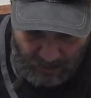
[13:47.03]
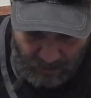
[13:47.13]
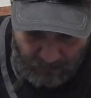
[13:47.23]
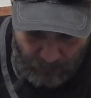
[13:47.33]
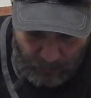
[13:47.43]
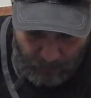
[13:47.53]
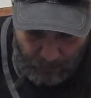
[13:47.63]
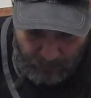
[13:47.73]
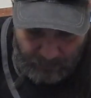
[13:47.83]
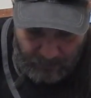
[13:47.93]
how long have you been a
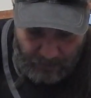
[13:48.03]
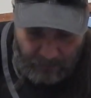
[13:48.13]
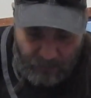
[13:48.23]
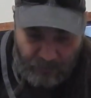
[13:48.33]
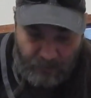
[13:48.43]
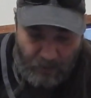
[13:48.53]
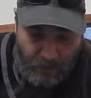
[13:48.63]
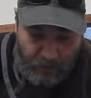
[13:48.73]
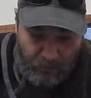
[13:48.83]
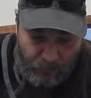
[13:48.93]
producer and how did you
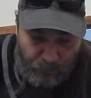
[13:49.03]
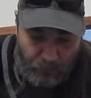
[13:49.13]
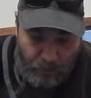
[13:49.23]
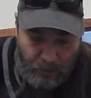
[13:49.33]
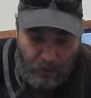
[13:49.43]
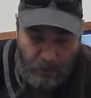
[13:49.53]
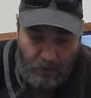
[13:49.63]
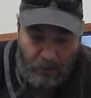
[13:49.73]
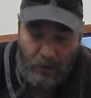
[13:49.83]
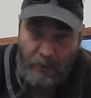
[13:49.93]
start? Ooh,
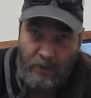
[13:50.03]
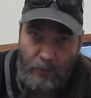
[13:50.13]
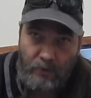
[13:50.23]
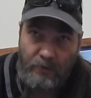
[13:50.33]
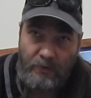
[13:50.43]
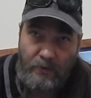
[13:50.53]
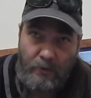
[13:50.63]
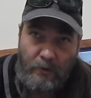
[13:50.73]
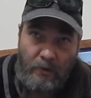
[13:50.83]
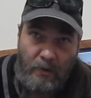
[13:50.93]
been a
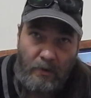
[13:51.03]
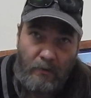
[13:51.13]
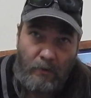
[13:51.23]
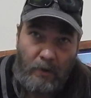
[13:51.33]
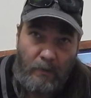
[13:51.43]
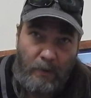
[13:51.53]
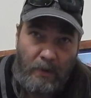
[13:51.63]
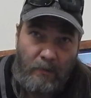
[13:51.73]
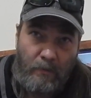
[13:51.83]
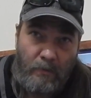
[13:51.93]
producer, well, I've
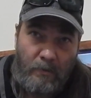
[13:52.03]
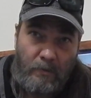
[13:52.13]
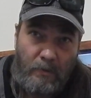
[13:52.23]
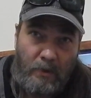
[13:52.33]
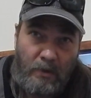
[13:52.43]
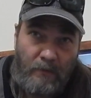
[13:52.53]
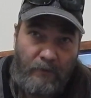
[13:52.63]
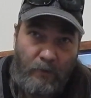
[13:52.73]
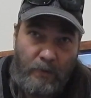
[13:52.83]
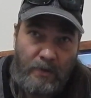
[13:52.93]
been in the
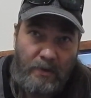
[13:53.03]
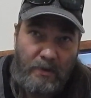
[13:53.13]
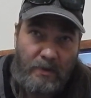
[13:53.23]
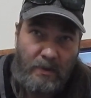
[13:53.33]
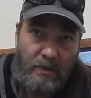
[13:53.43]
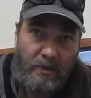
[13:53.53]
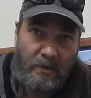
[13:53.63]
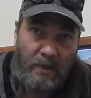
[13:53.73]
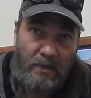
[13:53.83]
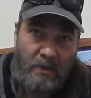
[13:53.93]
film business since
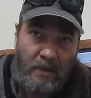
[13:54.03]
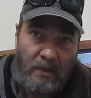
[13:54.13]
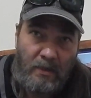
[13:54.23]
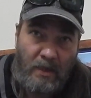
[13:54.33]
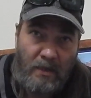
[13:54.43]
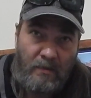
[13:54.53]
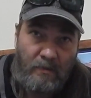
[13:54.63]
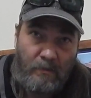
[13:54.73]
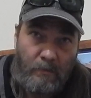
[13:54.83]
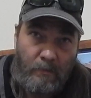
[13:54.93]
1999.
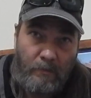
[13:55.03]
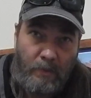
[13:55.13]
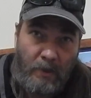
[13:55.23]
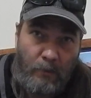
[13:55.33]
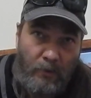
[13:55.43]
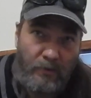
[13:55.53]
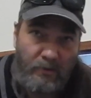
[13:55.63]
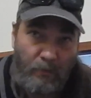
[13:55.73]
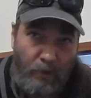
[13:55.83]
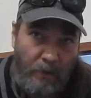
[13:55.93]
Been a
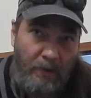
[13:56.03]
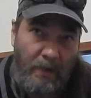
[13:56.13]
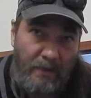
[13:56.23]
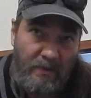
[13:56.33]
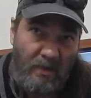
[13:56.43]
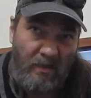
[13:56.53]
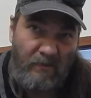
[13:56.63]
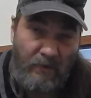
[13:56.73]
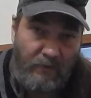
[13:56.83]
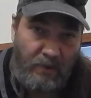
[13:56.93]
producer probably the last 10,
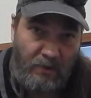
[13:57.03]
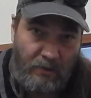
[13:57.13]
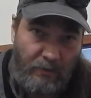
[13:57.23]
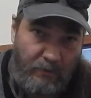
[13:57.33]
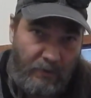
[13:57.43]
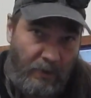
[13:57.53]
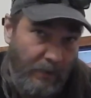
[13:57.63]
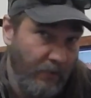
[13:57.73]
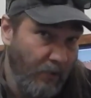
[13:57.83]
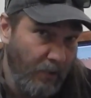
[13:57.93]
15 years, and I
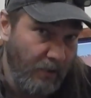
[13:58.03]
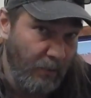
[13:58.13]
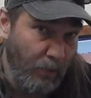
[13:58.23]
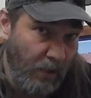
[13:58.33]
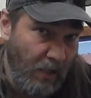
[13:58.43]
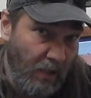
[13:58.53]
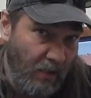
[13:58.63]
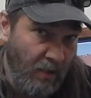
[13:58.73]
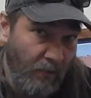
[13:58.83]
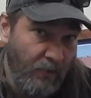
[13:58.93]
started as a PA
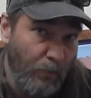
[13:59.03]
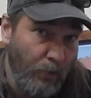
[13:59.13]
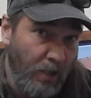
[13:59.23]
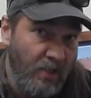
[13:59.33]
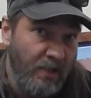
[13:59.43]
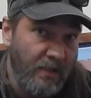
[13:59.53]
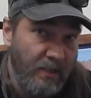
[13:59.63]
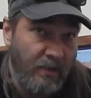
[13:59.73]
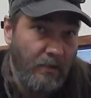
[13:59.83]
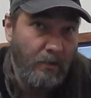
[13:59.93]
again, which is a production
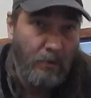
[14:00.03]
assistant.